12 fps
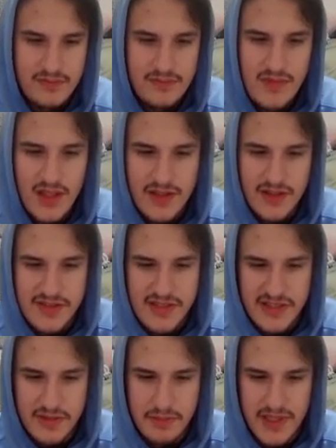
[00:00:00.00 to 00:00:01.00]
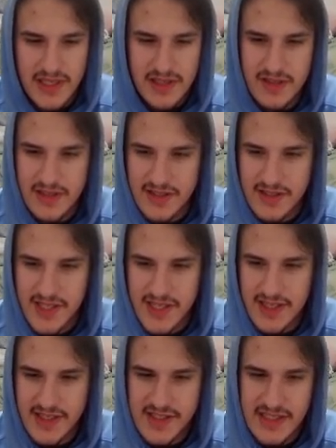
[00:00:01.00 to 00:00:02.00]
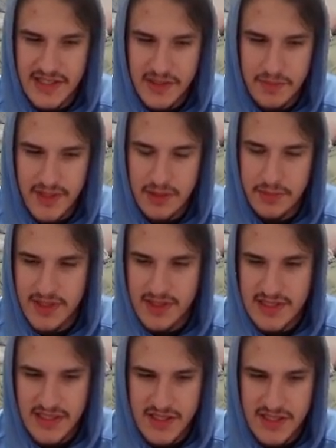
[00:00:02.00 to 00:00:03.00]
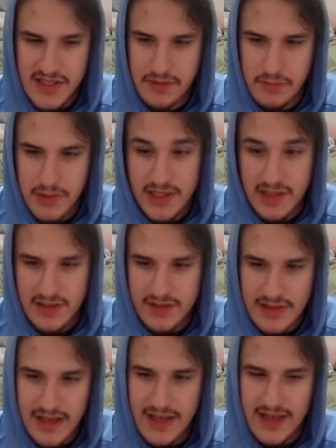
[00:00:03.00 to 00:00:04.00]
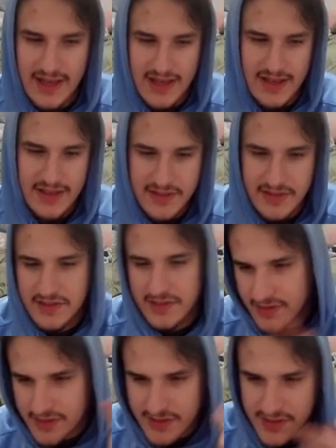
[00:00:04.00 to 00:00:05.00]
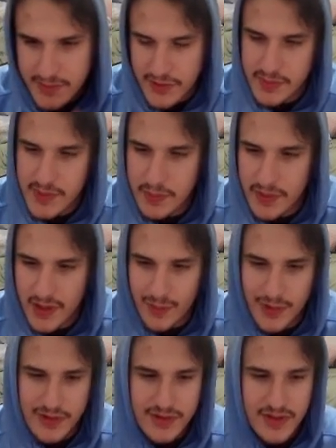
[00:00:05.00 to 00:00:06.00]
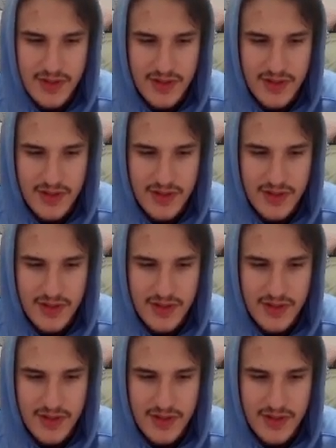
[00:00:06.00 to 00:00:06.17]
The Centipede is like Centipede, but Centimpede. Haha. It's supposed to be play on words.